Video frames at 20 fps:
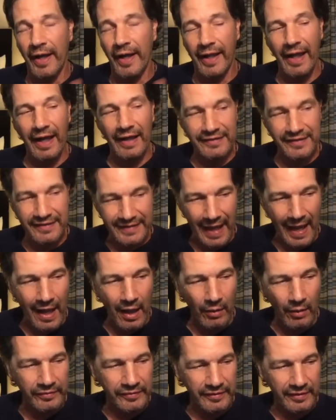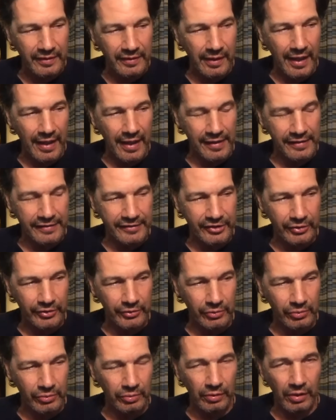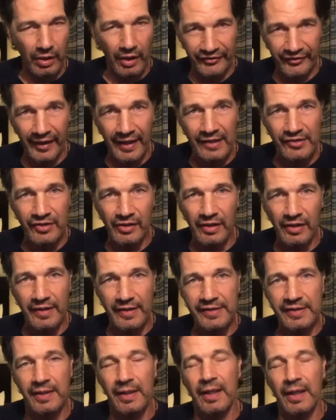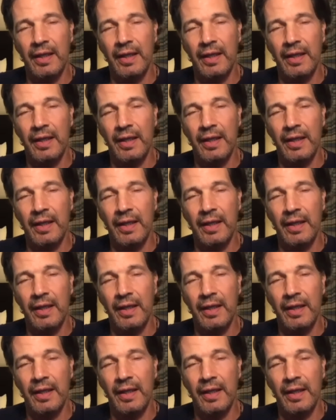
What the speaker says: got down and to Los Angeles